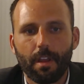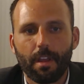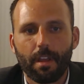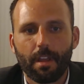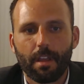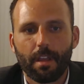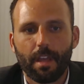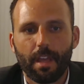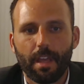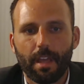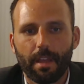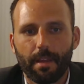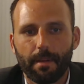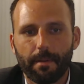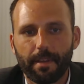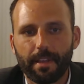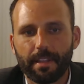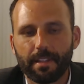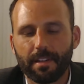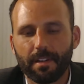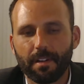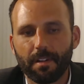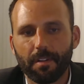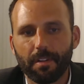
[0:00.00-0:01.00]
I guess in
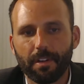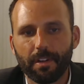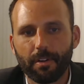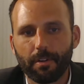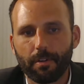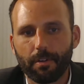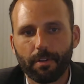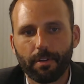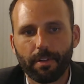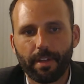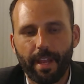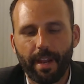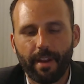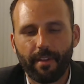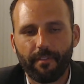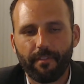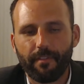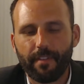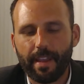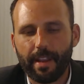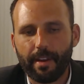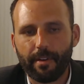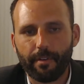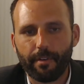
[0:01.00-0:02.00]
a literal and a
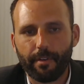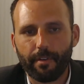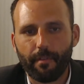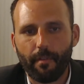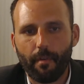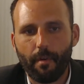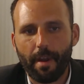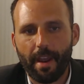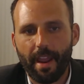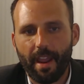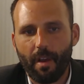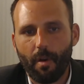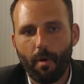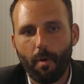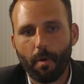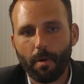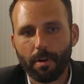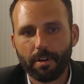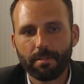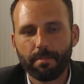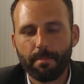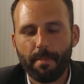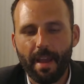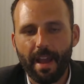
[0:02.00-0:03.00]
figurative way,
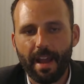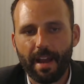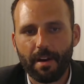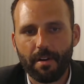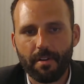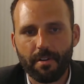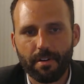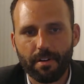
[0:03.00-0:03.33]
horsepower